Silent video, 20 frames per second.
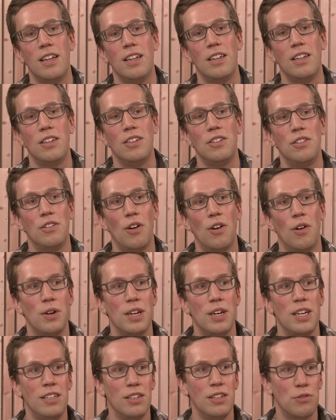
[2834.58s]
you know,
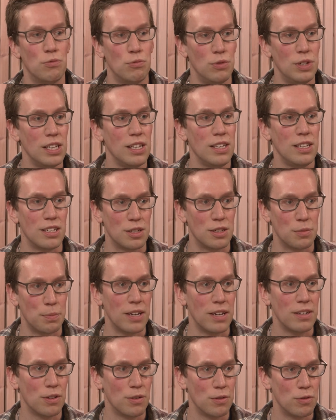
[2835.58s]
it's really
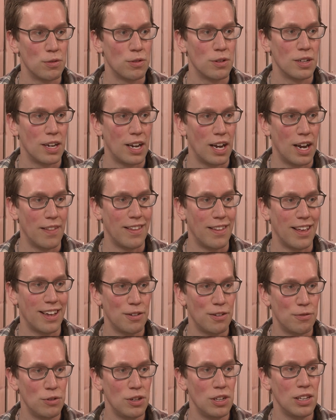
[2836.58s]
expensive. And that
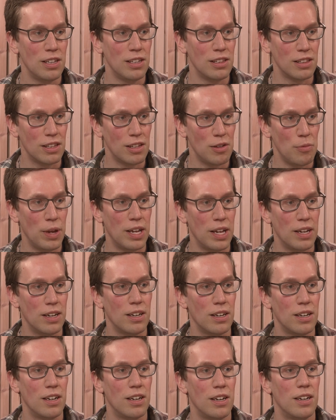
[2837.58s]
can really limit
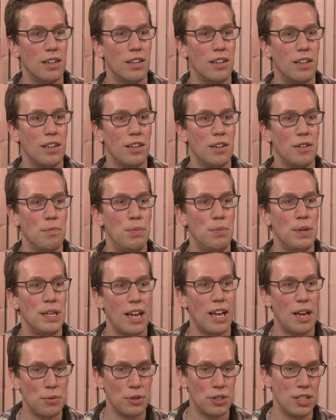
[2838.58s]
being
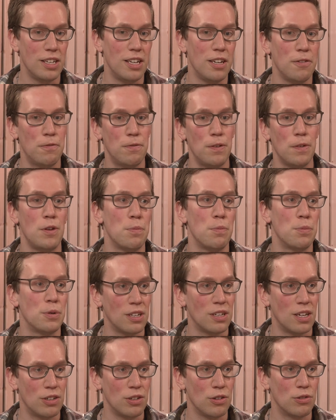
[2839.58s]
able to give
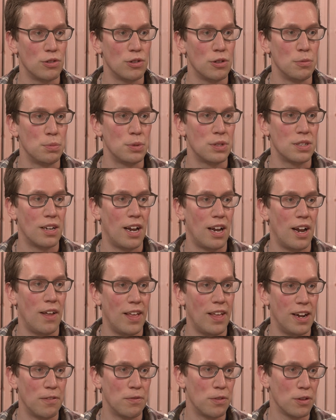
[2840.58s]
50% to groups. And
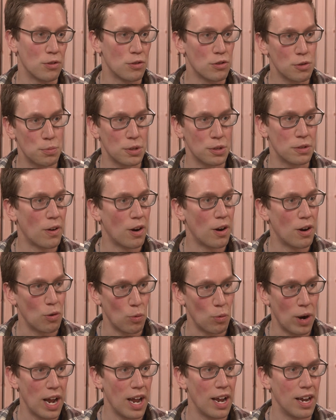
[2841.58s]
then if the group is far
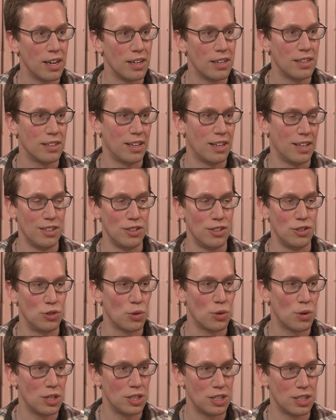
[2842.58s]
away, like in
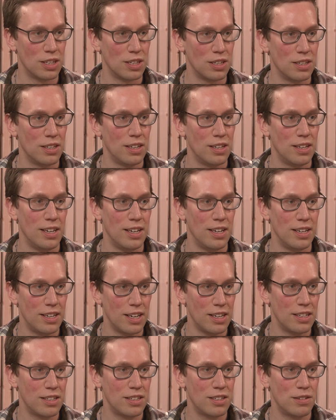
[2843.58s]
Georgia, it
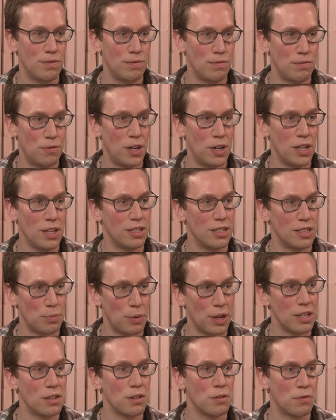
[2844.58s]
gets fairly
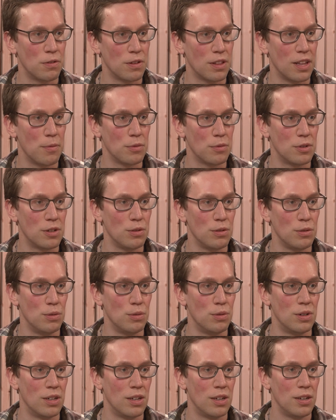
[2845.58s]
expensive for them
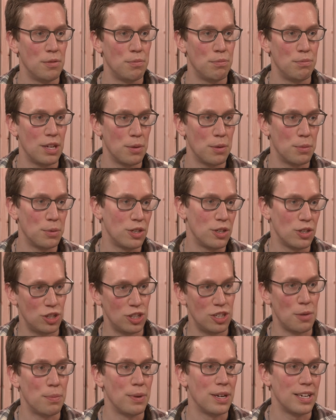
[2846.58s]
to be able to
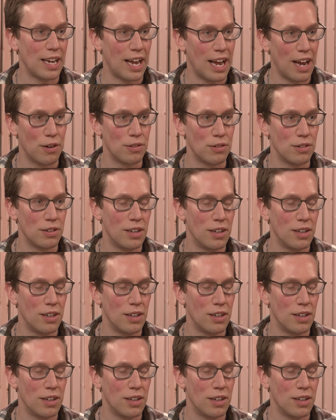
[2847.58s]
ship it down.